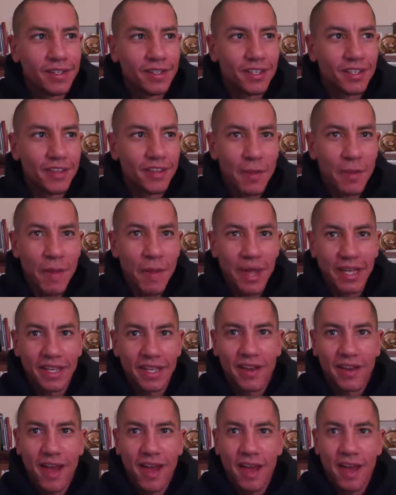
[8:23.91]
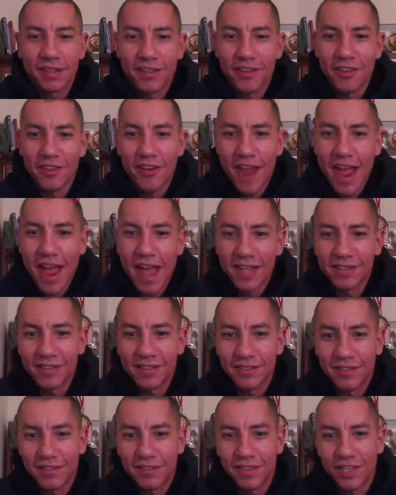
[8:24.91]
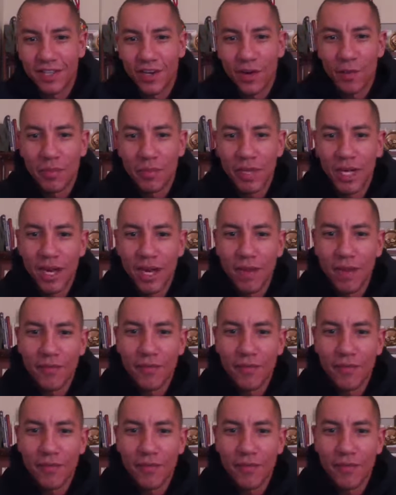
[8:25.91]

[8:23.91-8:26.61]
you know, they might get knocked on their ass or, you know, beat up